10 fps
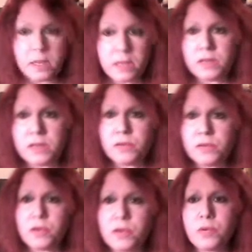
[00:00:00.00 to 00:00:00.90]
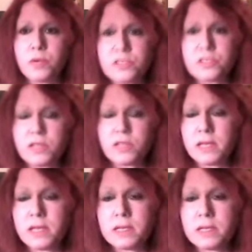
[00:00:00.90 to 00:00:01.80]
And do you know what it's
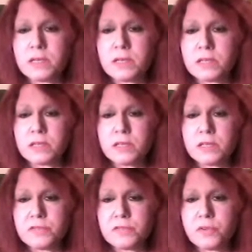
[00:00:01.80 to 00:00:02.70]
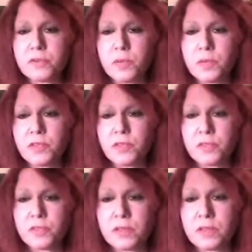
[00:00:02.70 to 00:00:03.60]
like to live
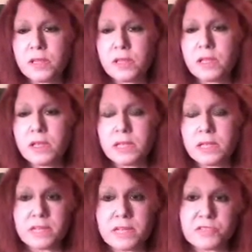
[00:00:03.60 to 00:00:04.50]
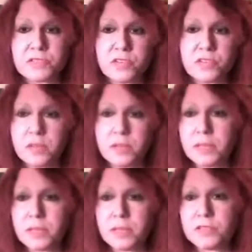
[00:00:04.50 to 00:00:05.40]
with lack of
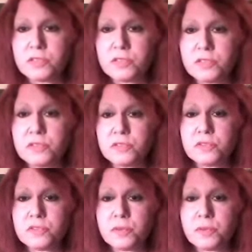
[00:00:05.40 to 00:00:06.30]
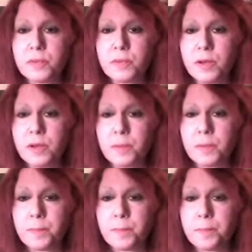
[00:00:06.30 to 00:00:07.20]
esteem issues
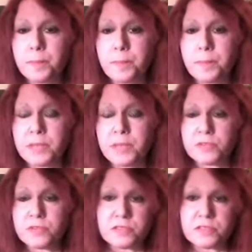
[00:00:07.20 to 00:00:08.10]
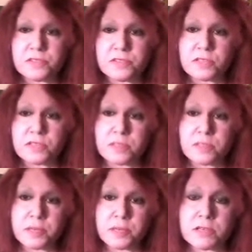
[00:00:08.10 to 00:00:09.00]
based on your
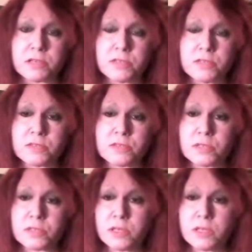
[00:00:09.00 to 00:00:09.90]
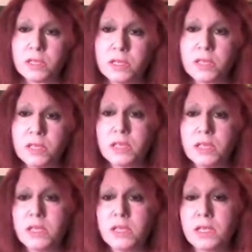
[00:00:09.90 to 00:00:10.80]
physical appearance
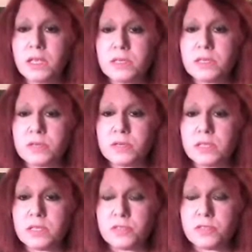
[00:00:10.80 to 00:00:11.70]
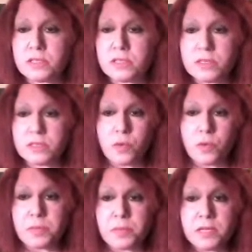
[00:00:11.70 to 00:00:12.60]
in the gender you
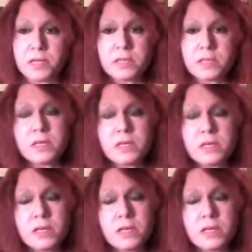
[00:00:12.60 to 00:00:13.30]
don't want to be in?